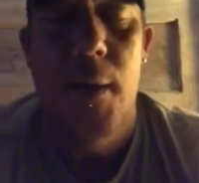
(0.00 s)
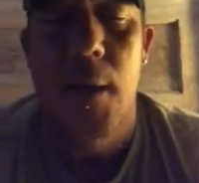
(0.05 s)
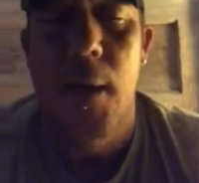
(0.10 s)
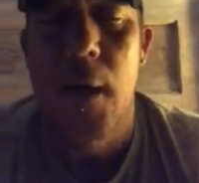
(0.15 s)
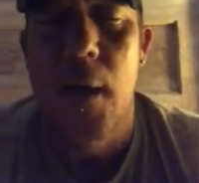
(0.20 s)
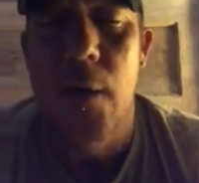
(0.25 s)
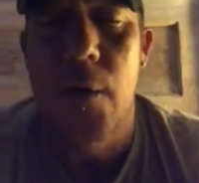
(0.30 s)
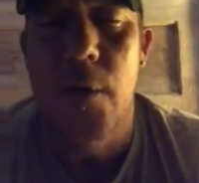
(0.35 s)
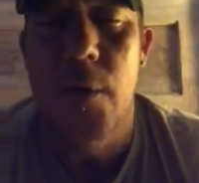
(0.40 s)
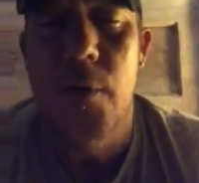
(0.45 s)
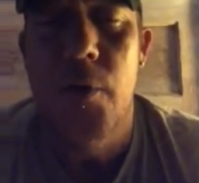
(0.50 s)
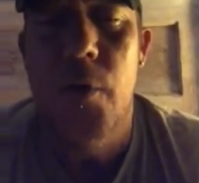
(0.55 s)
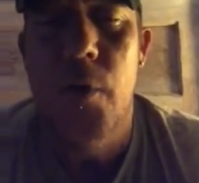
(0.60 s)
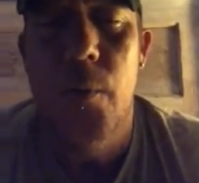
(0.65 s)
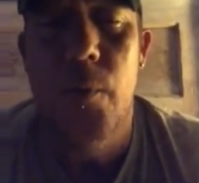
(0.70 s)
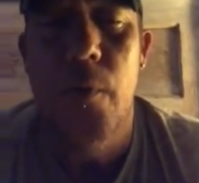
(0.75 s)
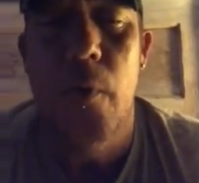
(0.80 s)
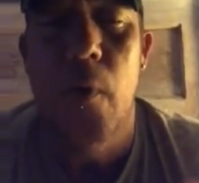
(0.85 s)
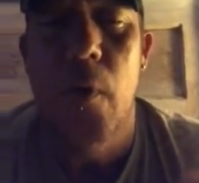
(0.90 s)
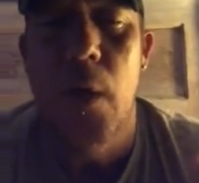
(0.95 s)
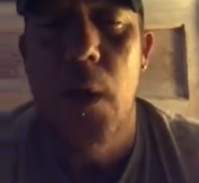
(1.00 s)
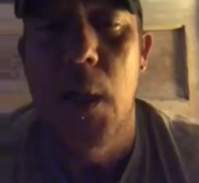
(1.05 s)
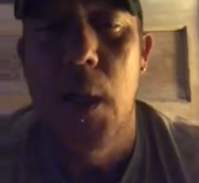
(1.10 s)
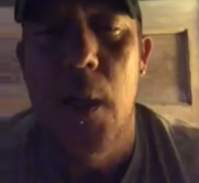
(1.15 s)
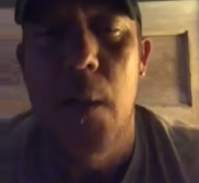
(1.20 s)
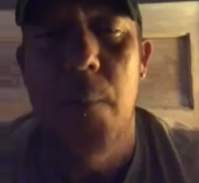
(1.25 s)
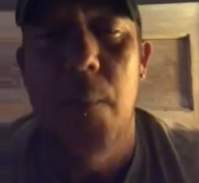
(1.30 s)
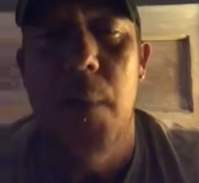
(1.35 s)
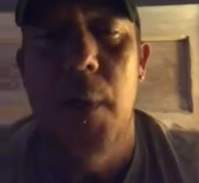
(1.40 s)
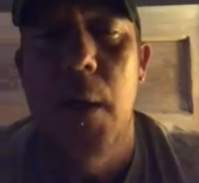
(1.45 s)
Now YouTube's only
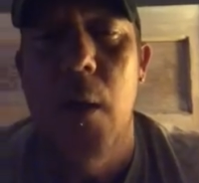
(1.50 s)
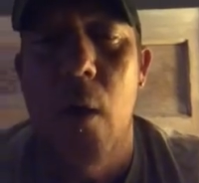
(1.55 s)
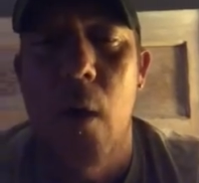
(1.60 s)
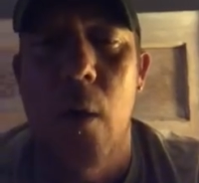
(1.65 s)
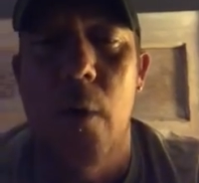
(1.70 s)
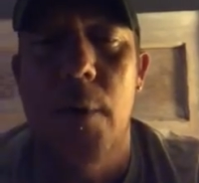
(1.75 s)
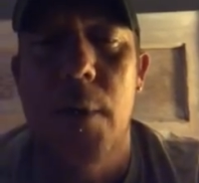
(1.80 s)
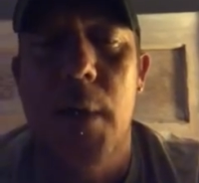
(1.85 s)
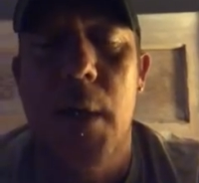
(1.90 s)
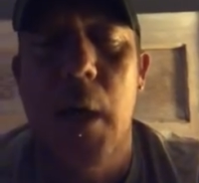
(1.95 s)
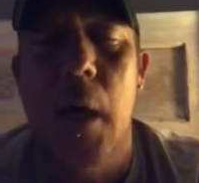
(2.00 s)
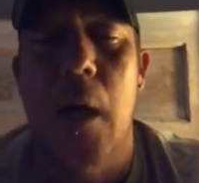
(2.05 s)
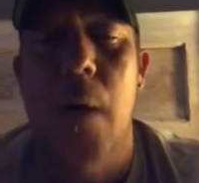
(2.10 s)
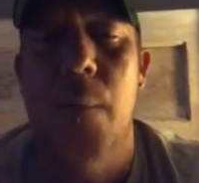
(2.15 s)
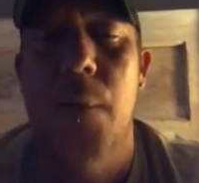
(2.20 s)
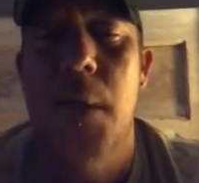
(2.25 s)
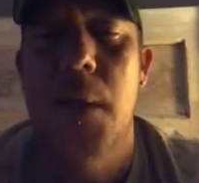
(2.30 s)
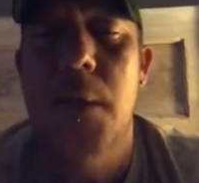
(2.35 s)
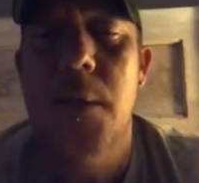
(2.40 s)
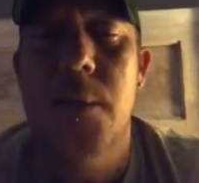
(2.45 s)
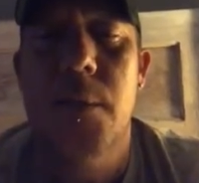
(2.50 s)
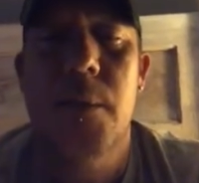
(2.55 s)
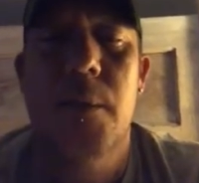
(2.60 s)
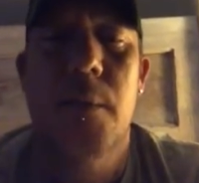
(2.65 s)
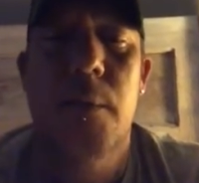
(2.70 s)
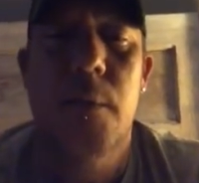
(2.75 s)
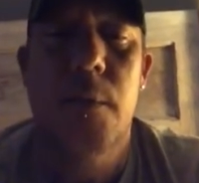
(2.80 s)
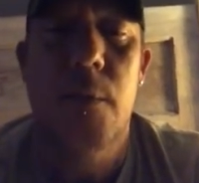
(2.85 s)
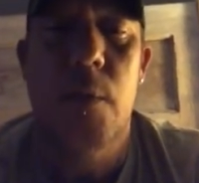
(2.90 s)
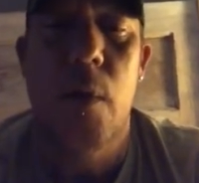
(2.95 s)
letting me heart the comments,
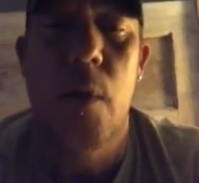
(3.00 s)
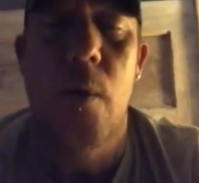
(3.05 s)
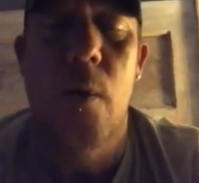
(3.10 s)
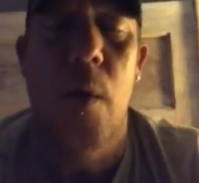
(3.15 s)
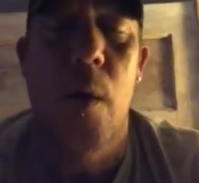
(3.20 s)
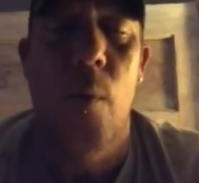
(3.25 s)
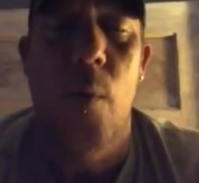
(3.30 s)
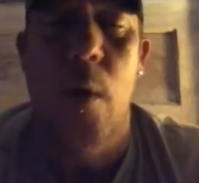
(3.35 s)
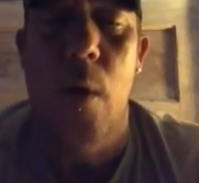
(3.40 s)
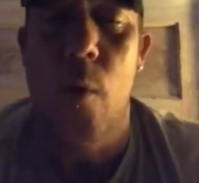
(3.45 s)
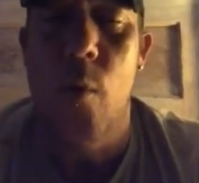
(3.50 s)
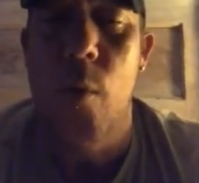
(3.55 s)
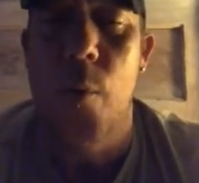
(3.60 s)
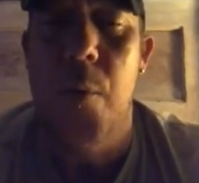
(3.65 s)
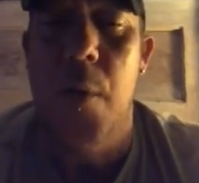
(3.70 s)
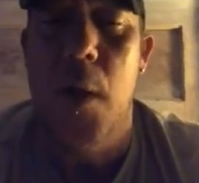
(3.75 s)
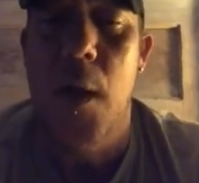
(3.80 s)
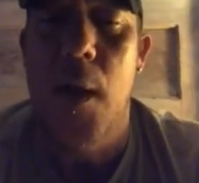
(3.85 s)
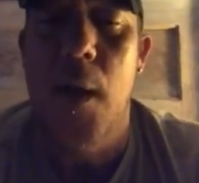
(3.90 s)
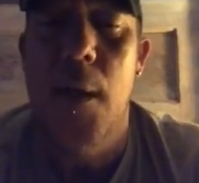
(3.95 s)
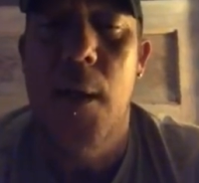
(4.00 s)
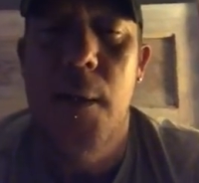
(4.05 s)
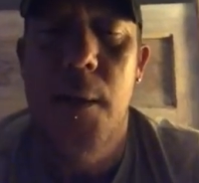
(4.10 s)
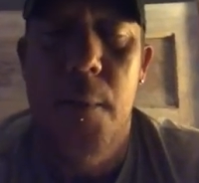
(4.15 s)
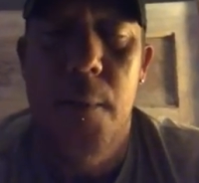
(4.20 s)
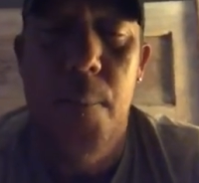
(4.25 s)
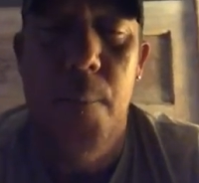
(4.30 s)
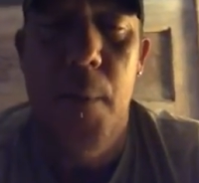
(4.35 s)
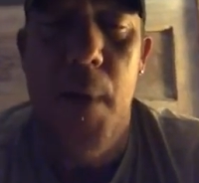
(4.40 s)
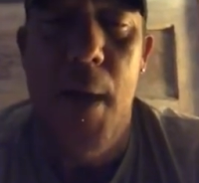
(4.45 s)
so I want to reply
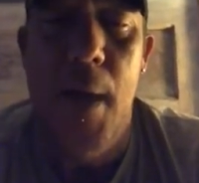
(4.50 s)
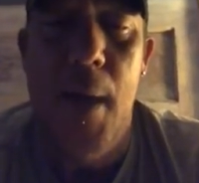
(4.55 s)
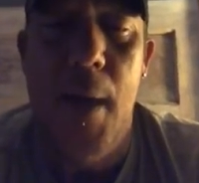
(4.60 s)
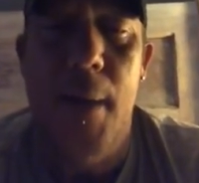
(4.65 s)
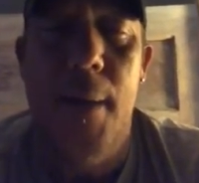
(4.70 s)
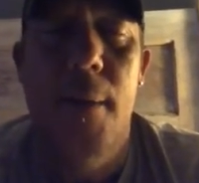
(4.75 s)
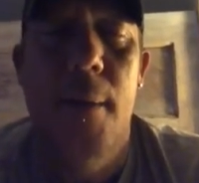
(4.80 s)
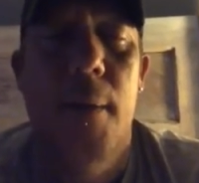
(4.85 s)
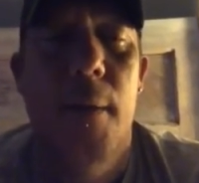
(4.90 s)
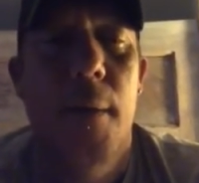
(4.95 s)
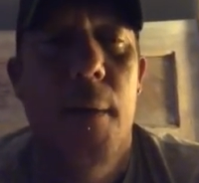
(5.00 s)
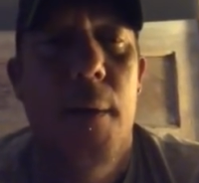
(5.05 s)
bad.